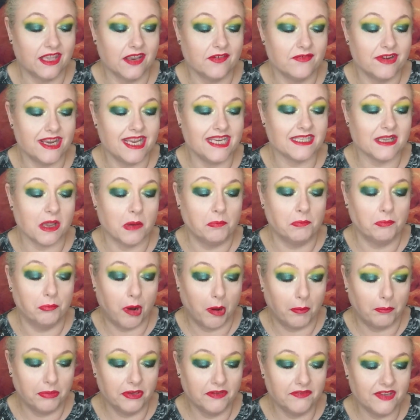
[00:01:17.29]
There is a
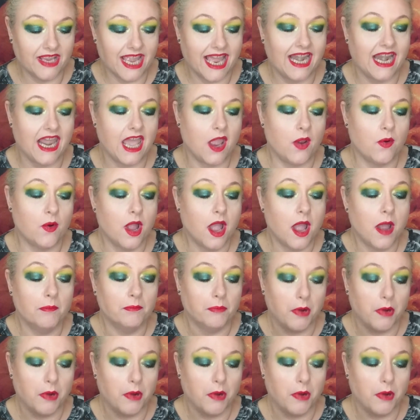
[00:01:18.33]
pop of yellow,